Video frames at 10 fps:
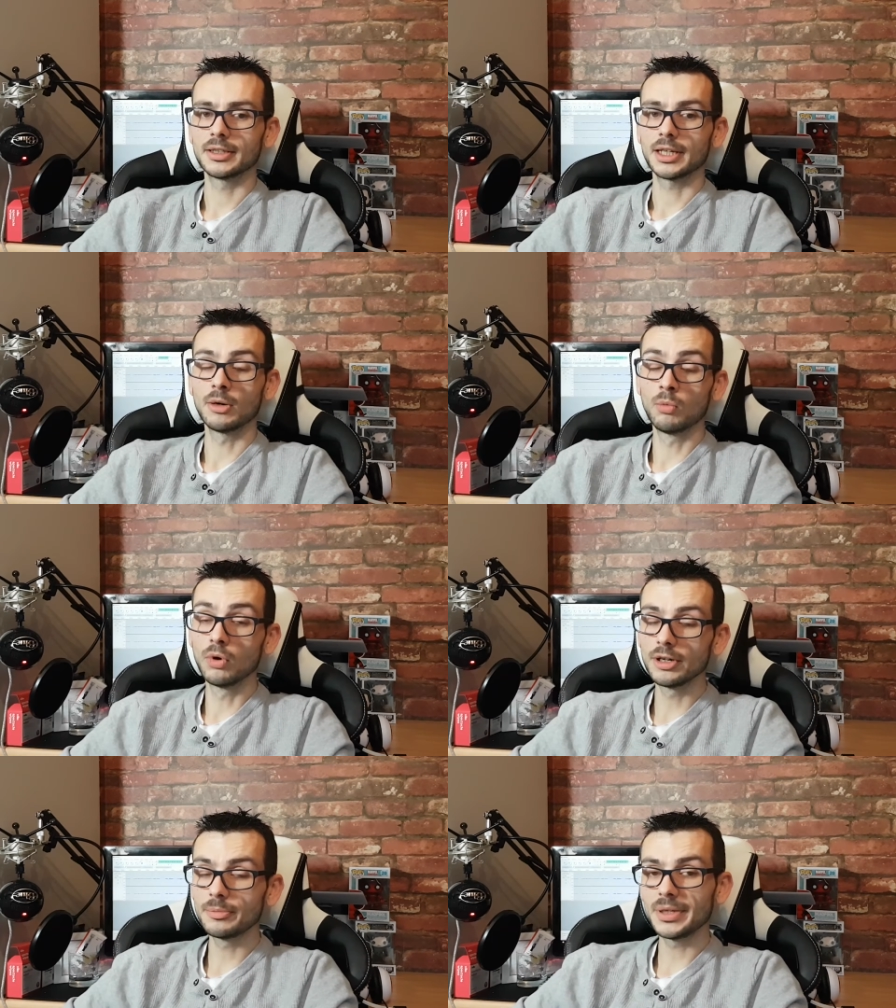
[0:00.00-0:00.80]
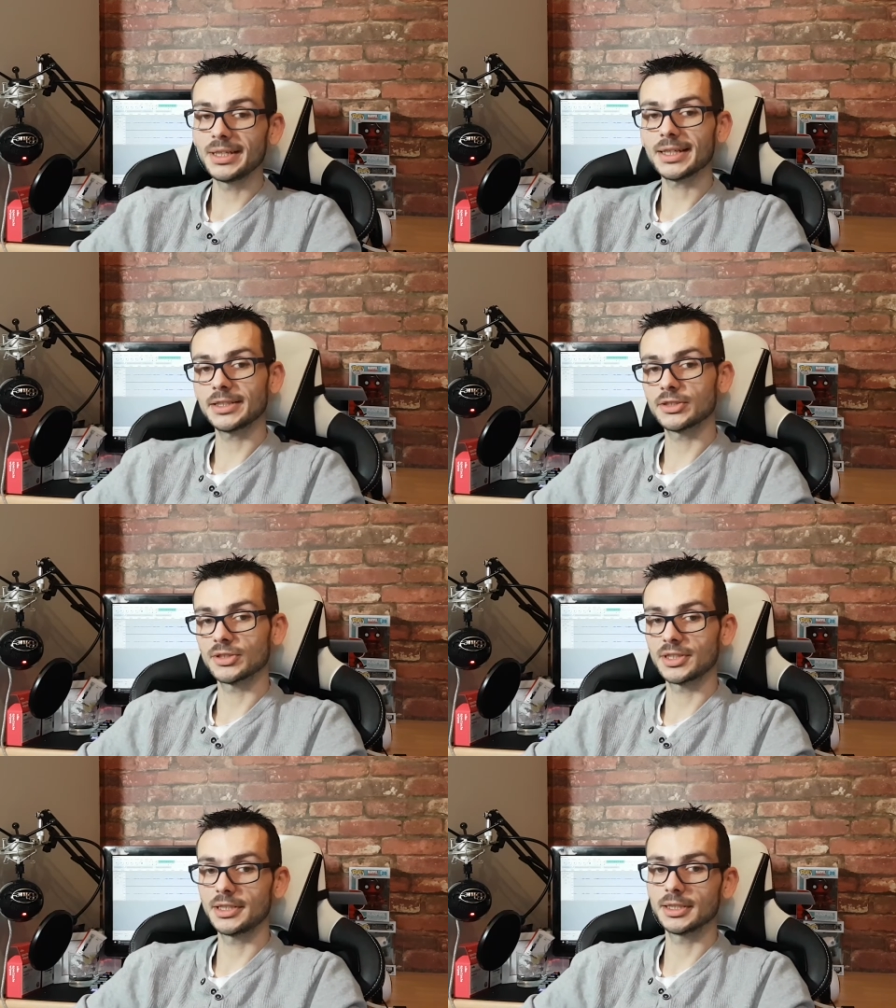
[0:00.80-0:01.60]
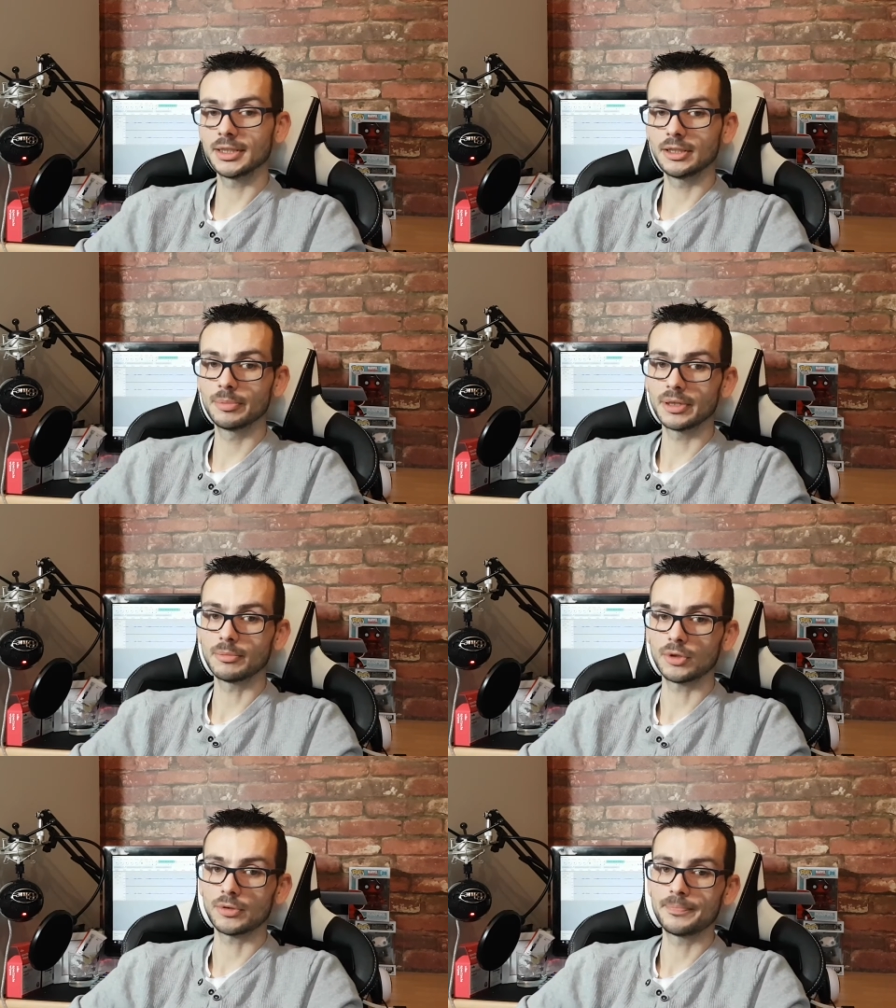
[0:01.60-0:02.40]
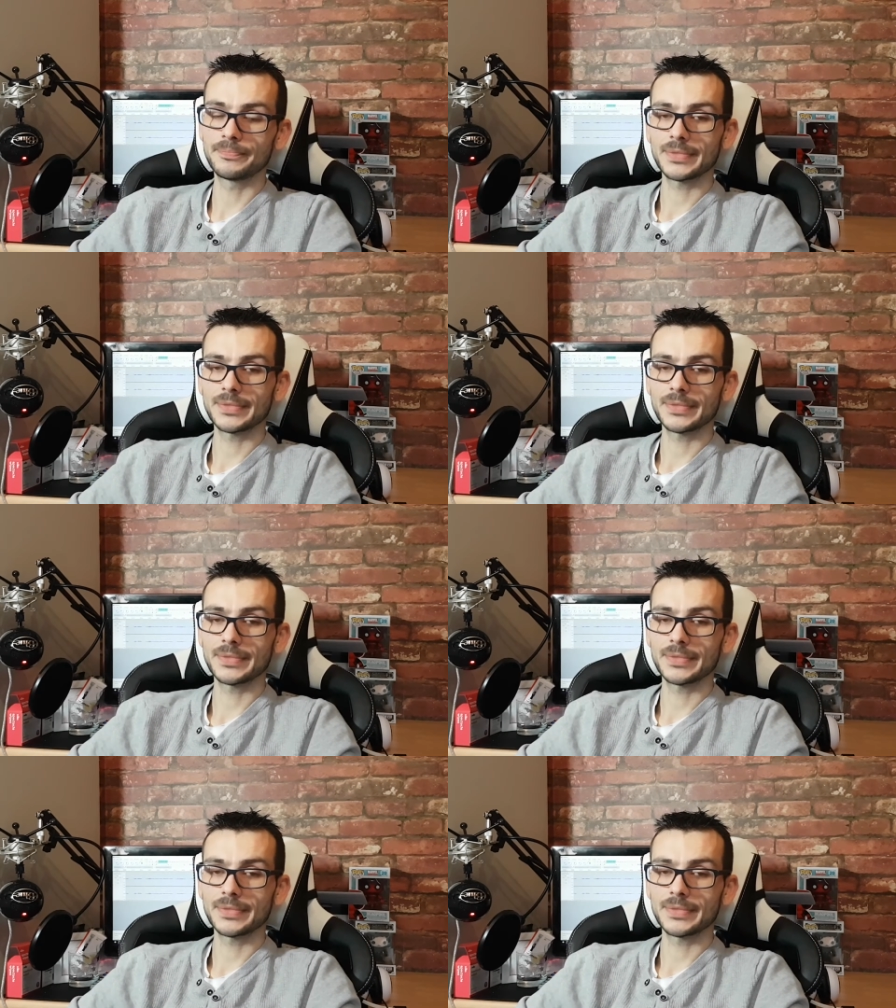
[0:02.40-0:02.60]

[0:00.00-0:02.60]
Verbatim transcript: It would have been nice to seen a little bit more.